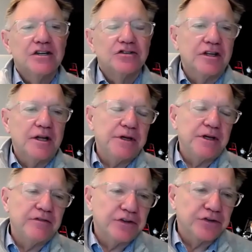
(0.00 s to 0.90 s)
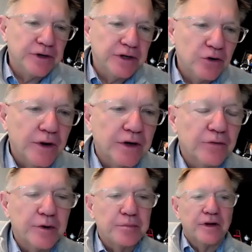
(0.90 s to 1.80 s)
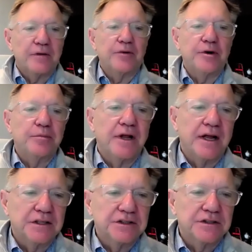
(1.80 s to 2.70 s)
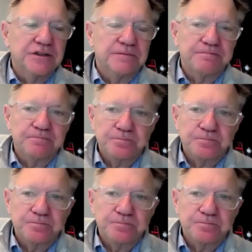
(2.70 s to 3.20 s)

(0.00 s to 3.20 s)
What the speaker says: So let me give you 3 quick replenishers.